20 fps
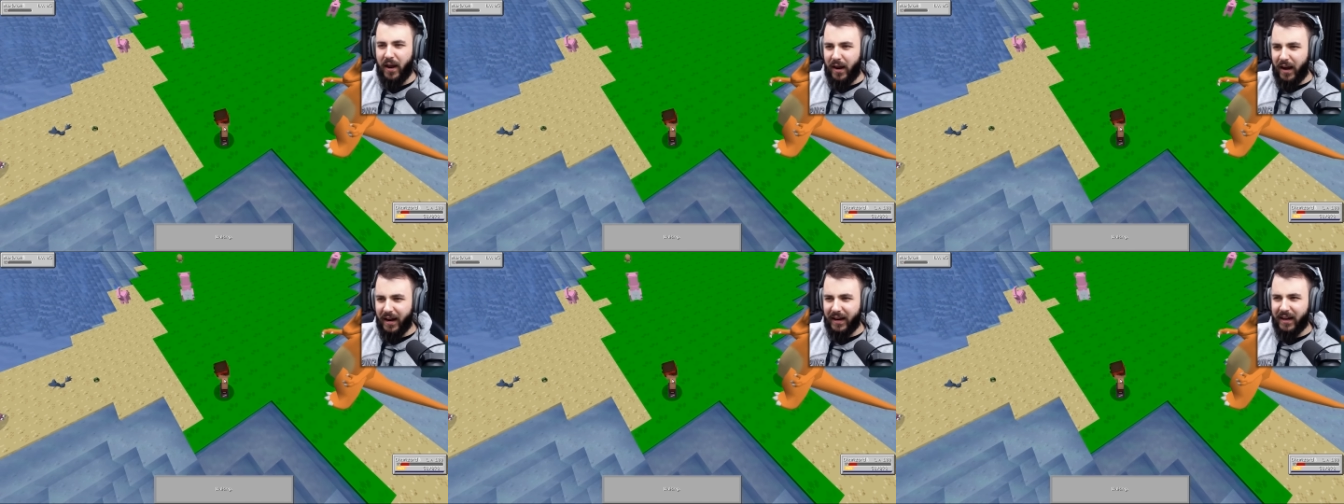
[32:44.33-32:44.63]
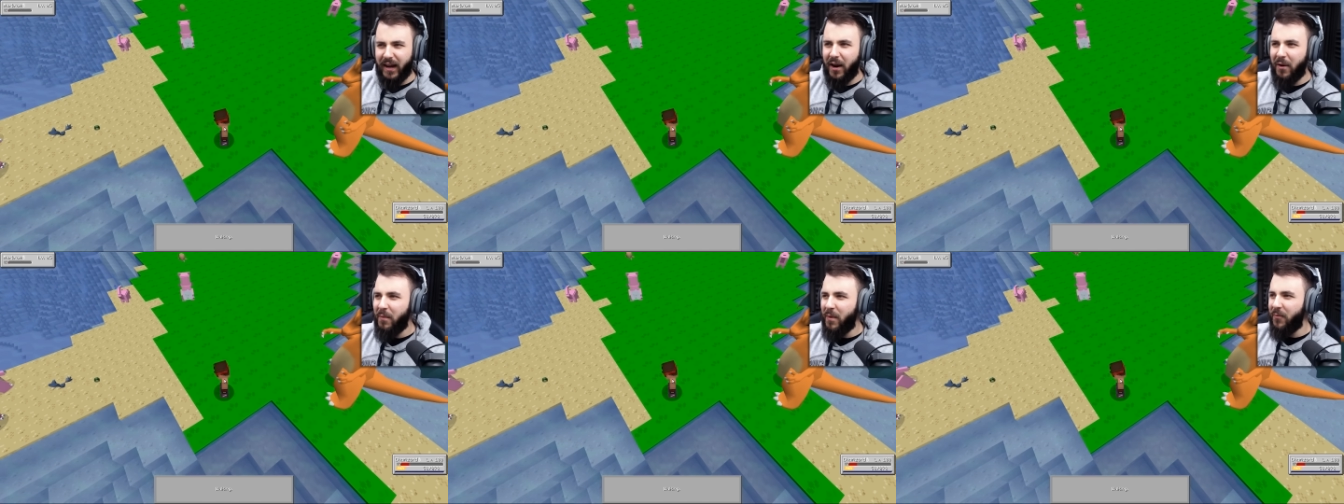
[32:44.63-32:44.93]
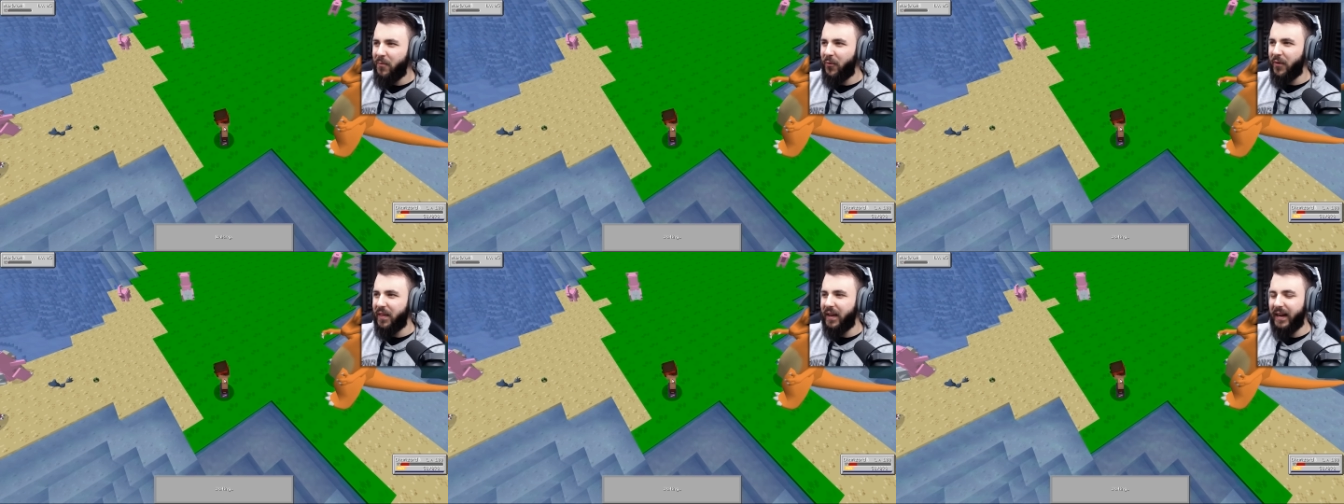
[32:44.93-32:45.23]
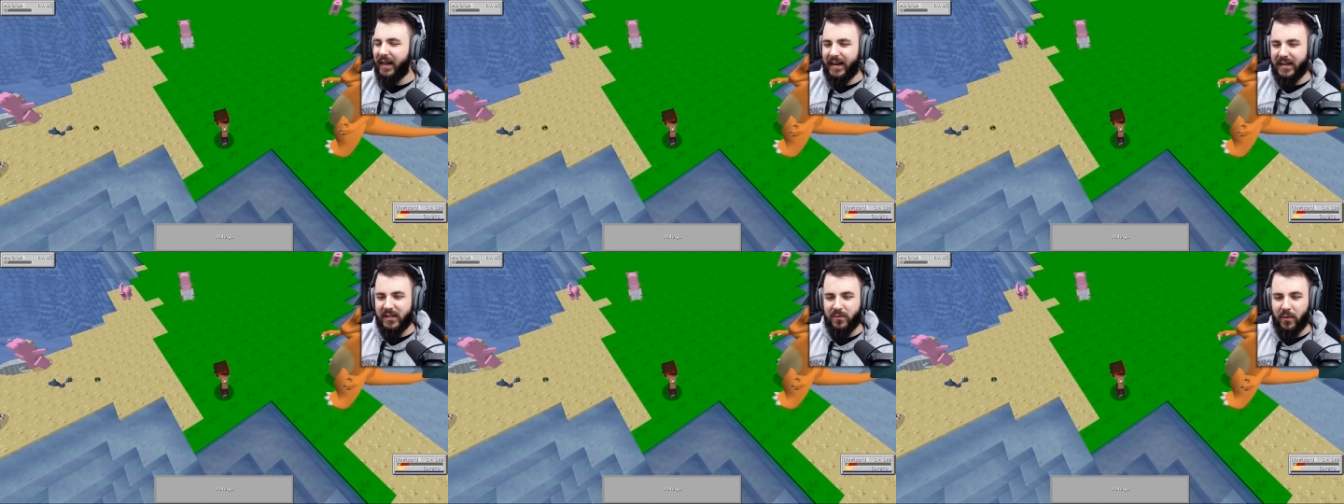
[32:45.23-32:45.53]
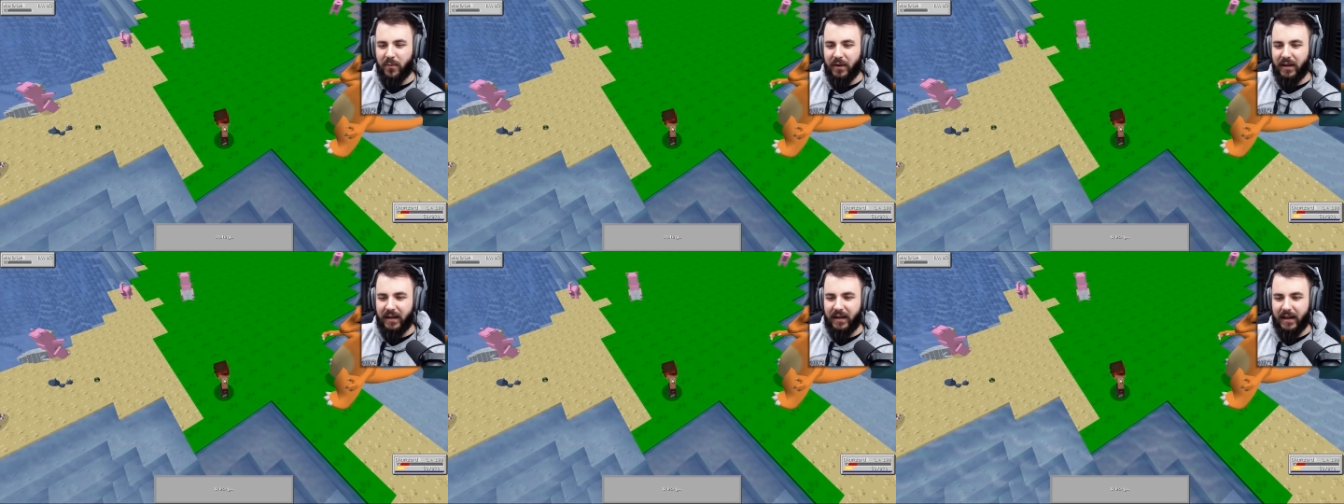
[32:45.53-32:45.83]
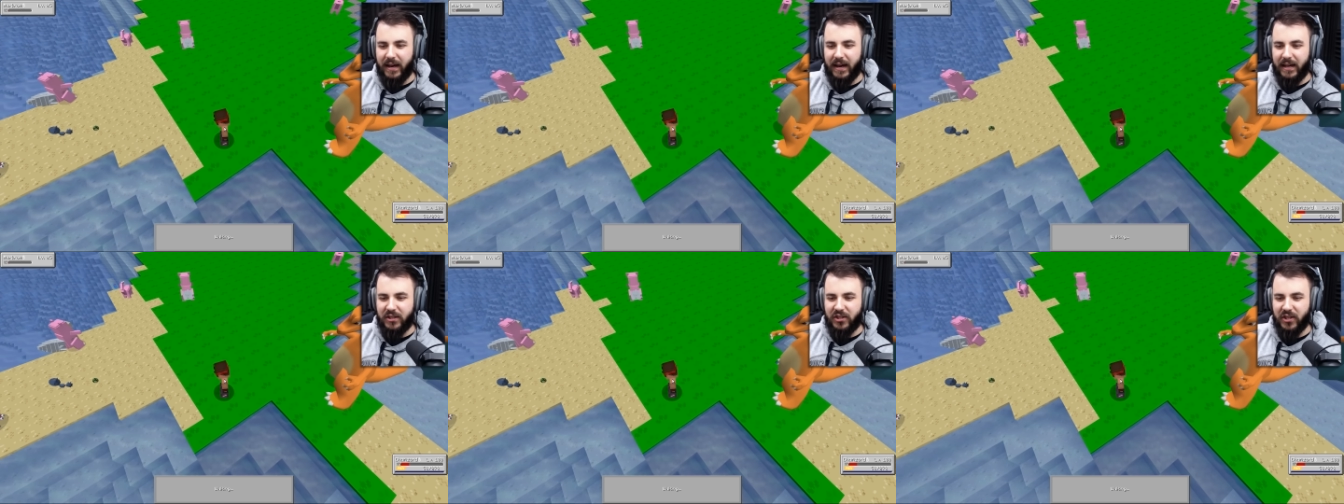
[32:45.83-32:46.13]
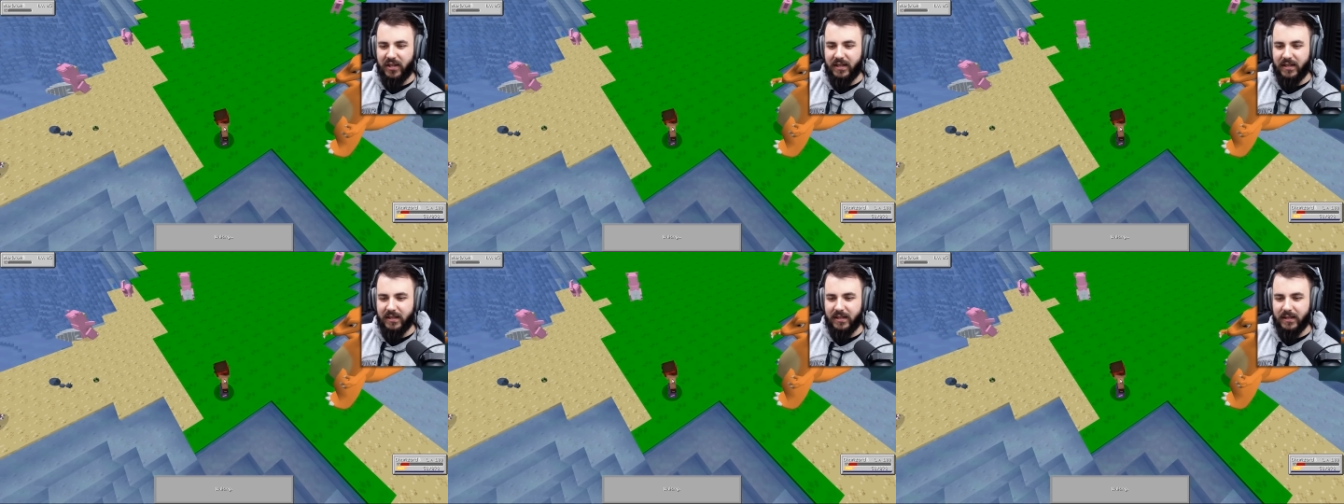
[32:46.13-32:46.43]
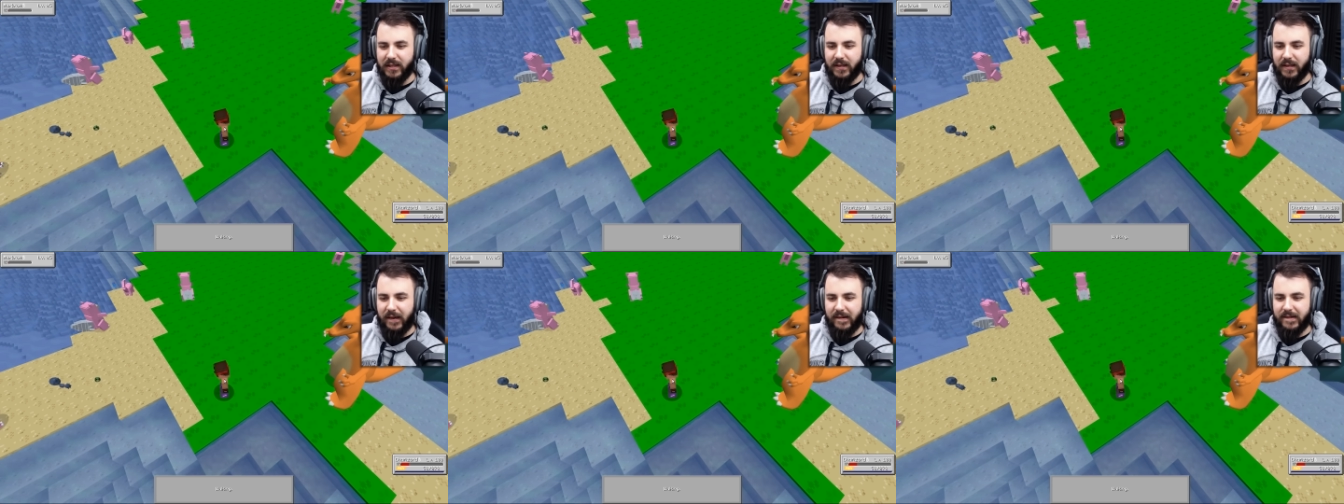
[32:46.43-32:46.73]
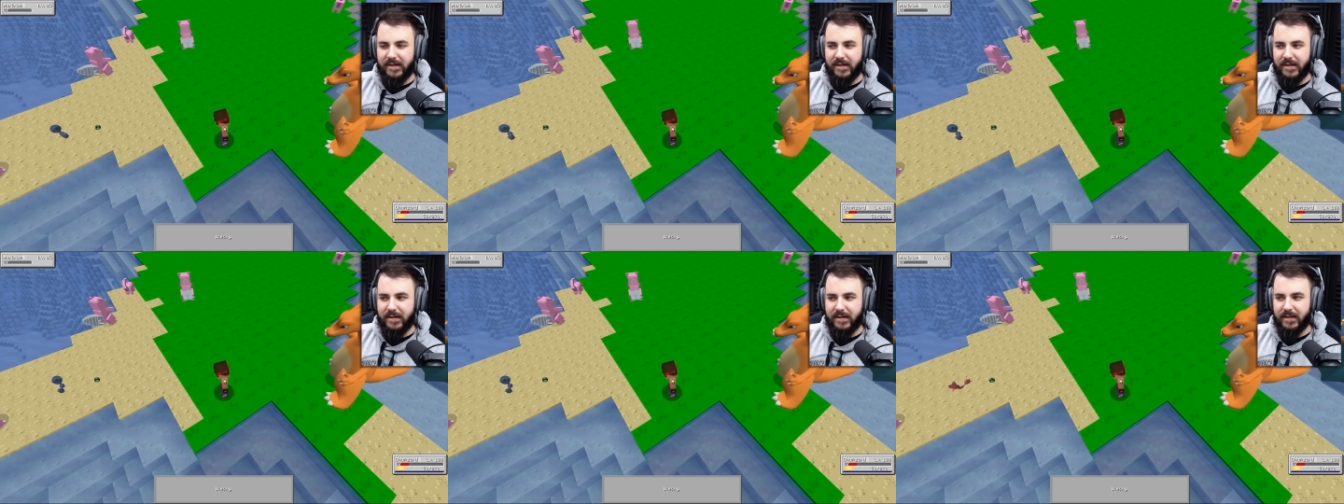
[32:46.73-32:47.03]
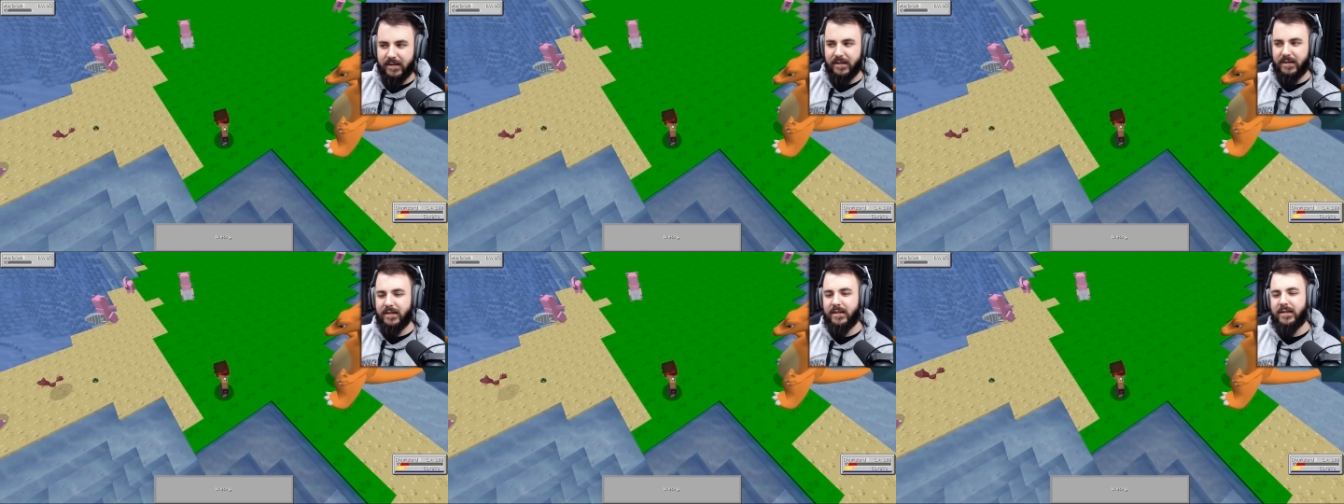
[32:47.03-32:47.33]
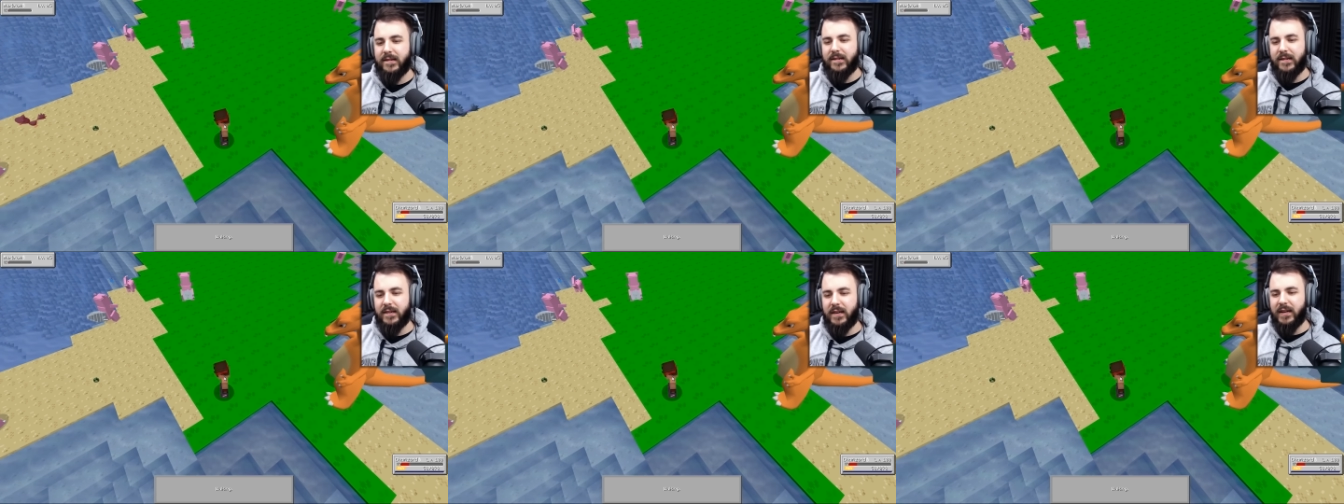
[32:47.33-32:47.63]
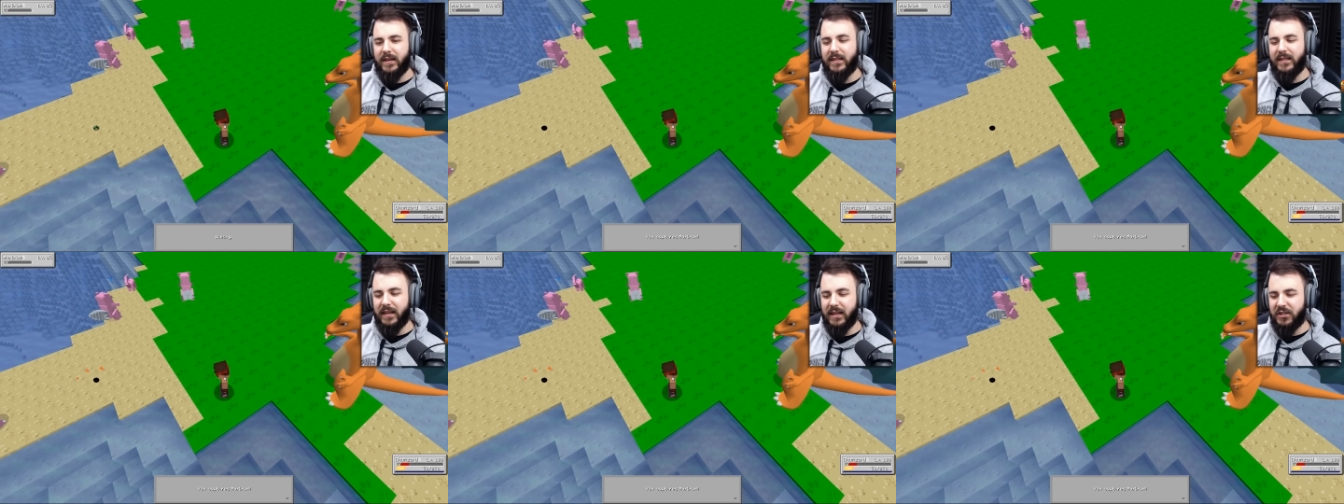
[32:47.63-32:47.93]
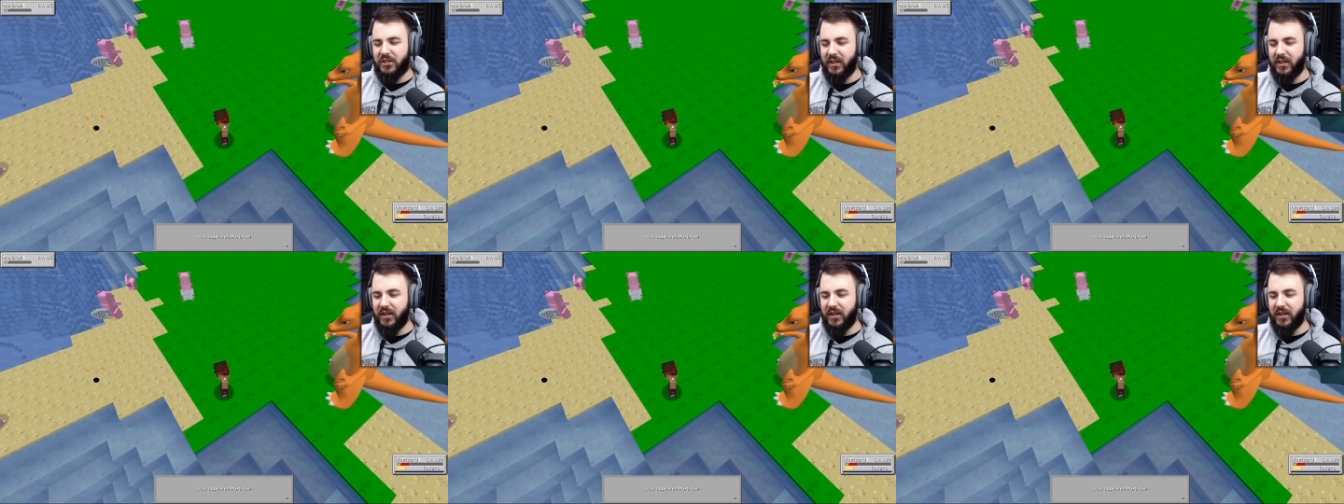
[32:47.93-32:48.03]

I can't remember what the last one we need to hatch is. Is it a